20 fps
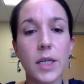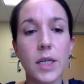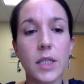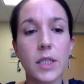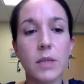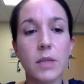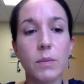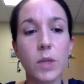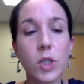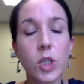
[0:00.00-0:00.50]
it's
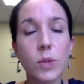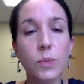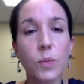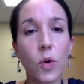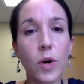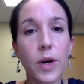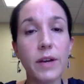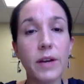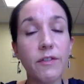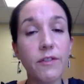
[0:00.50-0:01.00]
a much
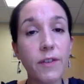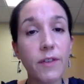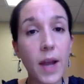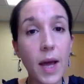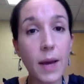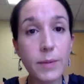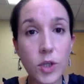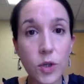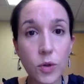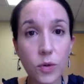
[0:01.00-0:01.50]
more
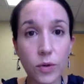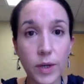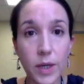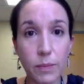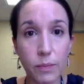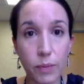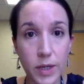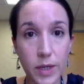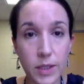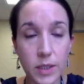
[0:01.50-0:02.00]
inflammatory
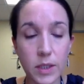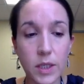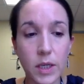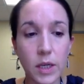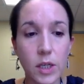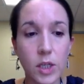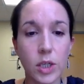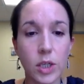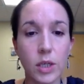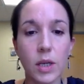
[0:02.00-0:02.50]

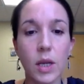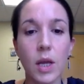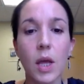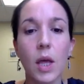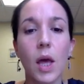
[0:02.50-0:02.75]
presentation,